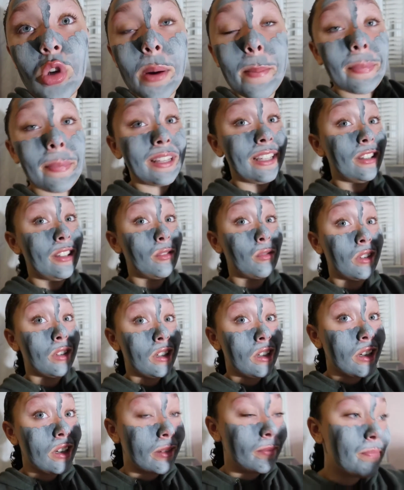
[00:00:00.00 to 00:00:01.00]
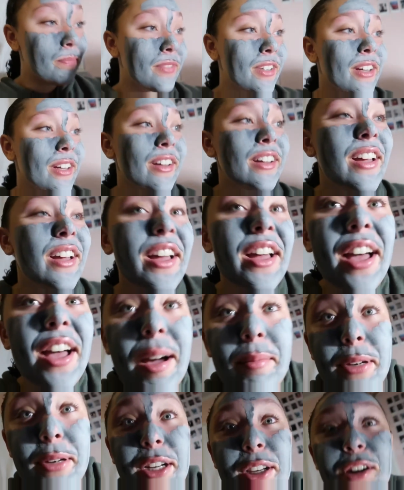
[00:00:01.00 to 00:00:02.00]
But they look really good.
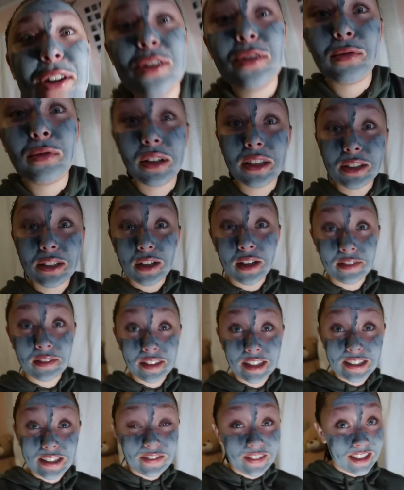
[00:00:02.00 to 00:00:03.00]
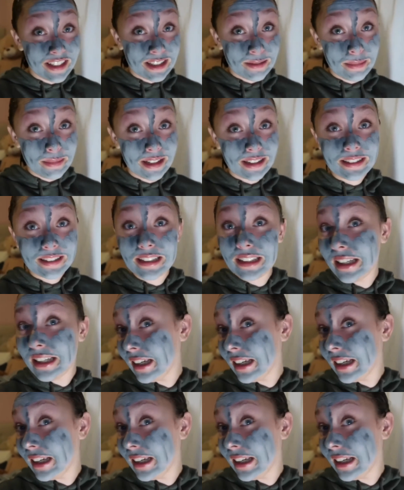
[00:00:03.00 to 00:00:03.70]
I'm gonna go rinse off this face mask